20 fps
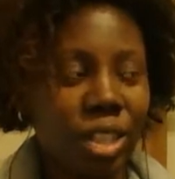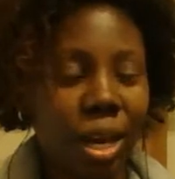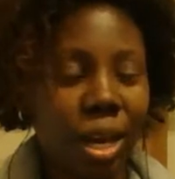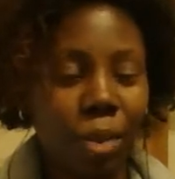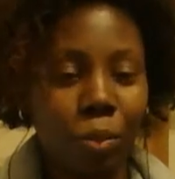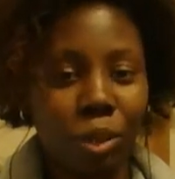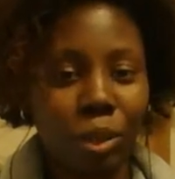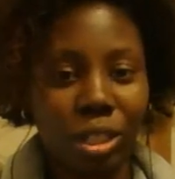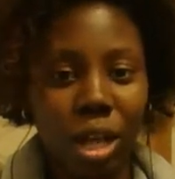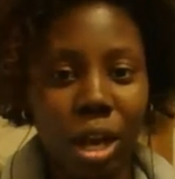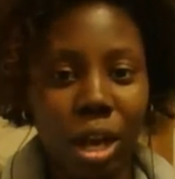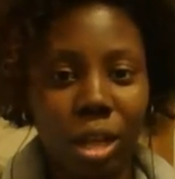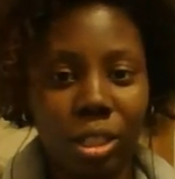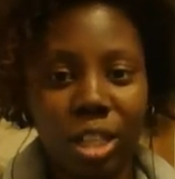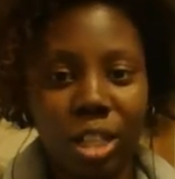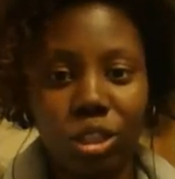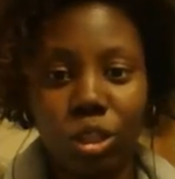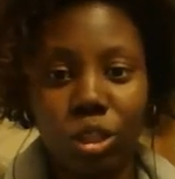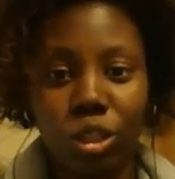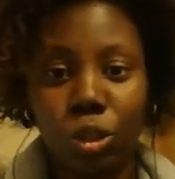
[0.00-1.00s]
time we talked,
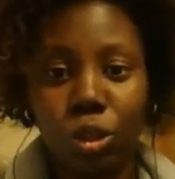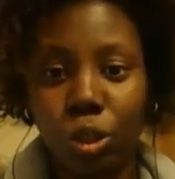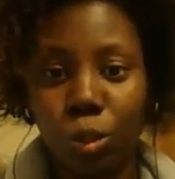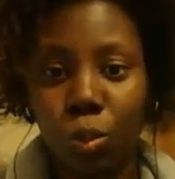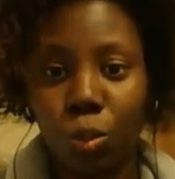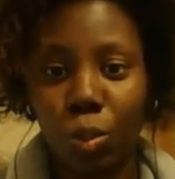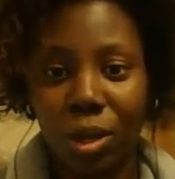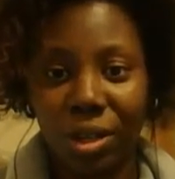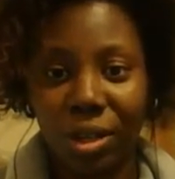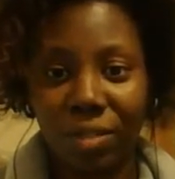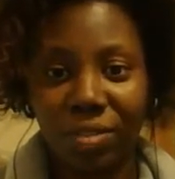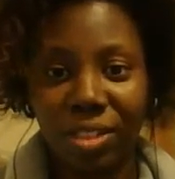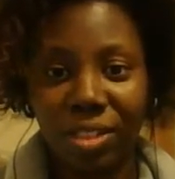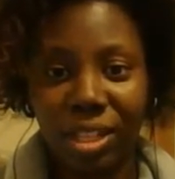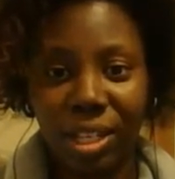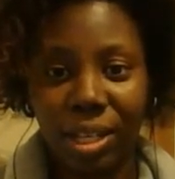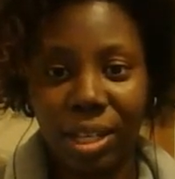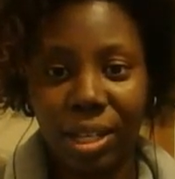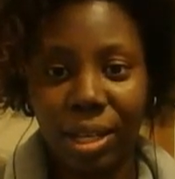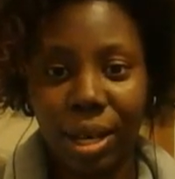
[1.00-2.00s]
I showed you one of
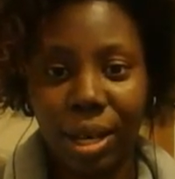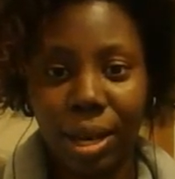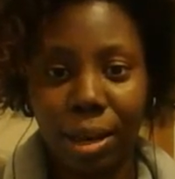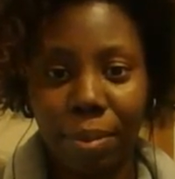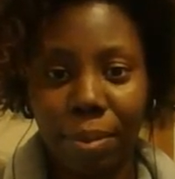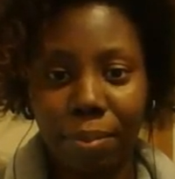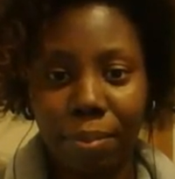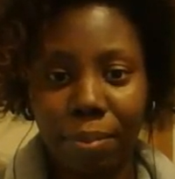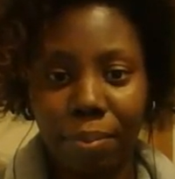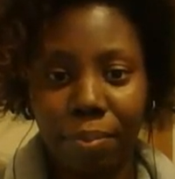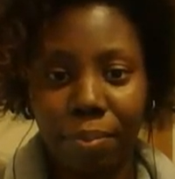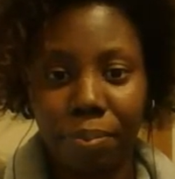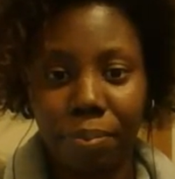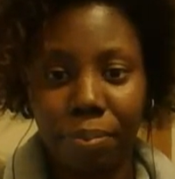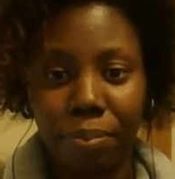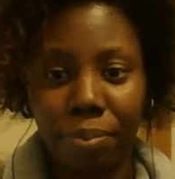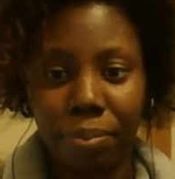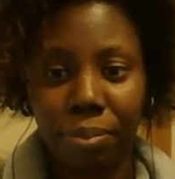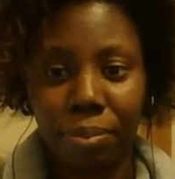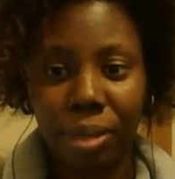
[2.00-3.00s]
the
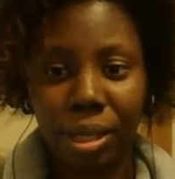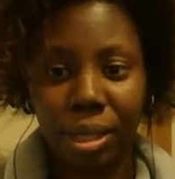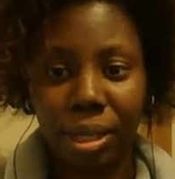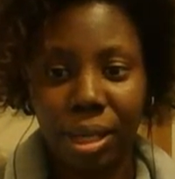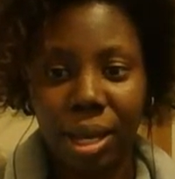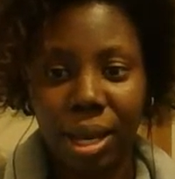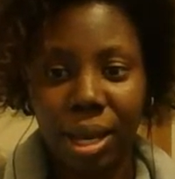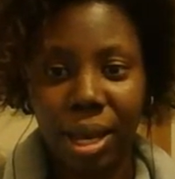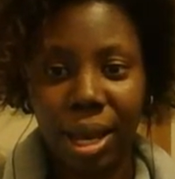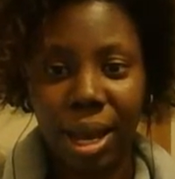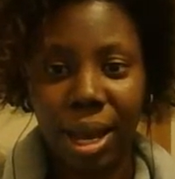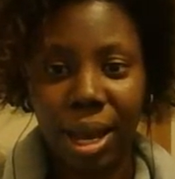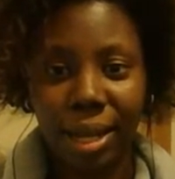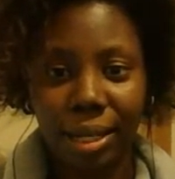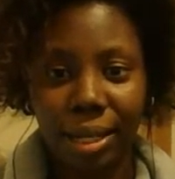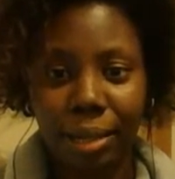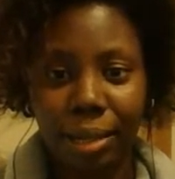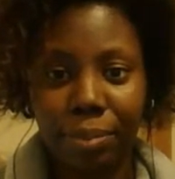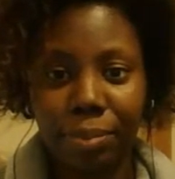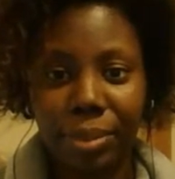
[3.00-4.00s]

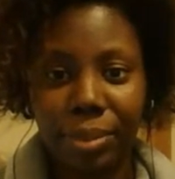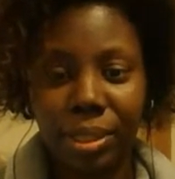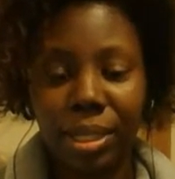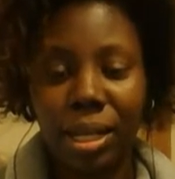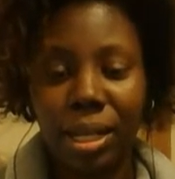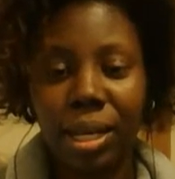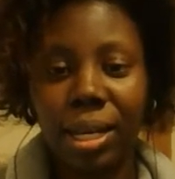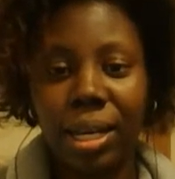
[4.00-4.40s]
items.